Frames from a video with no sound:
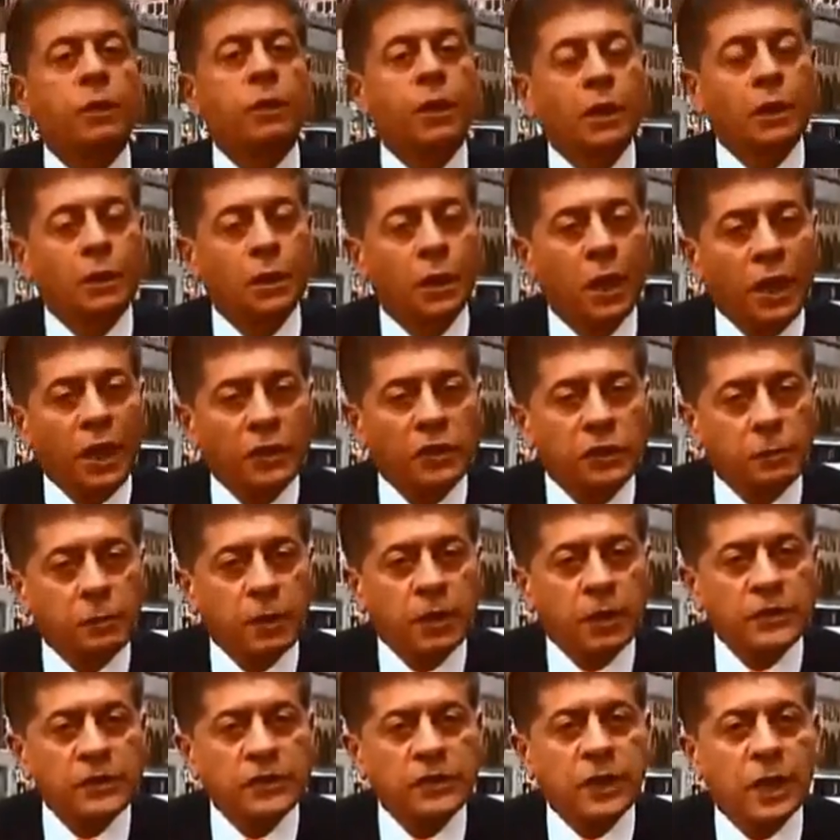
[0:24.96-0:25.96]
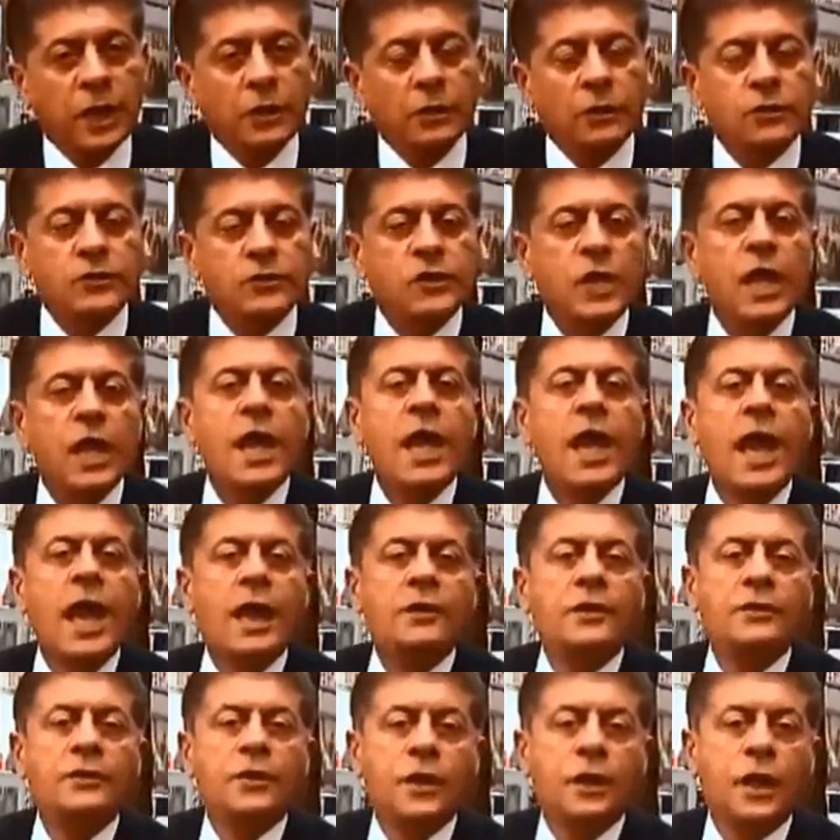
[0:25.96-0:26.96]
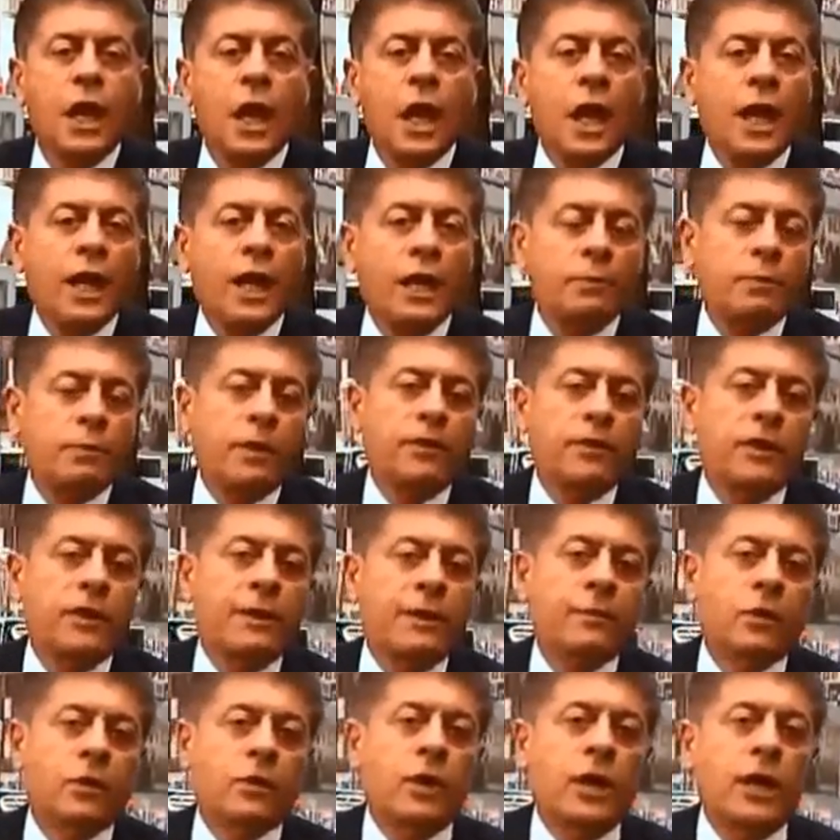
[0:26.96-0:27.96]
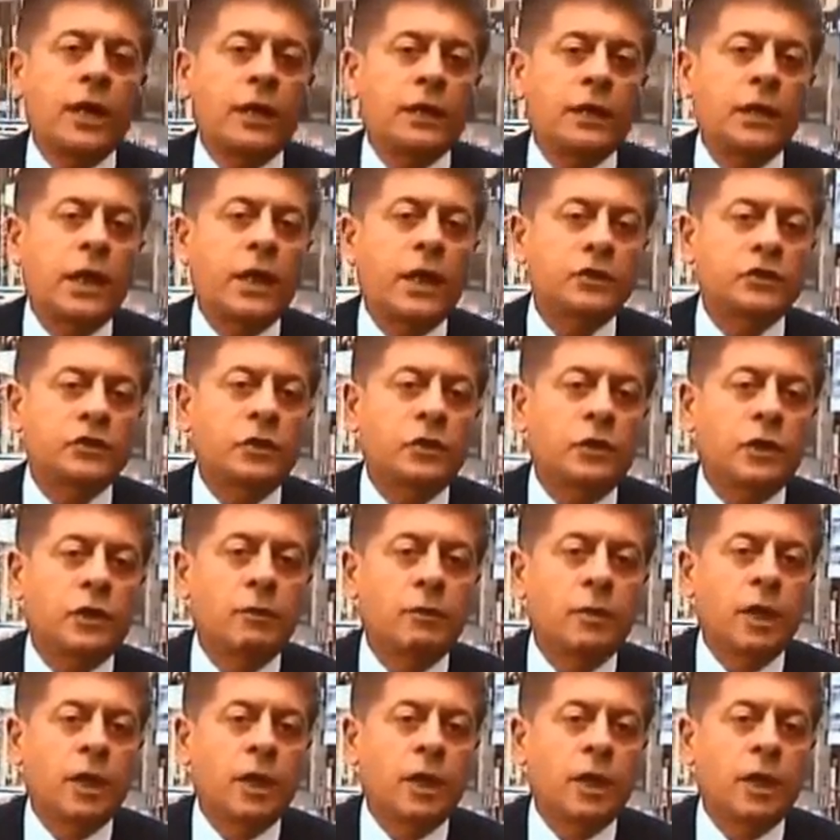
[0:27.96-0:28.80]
had been alleged by Sanders and denied by the Democratic National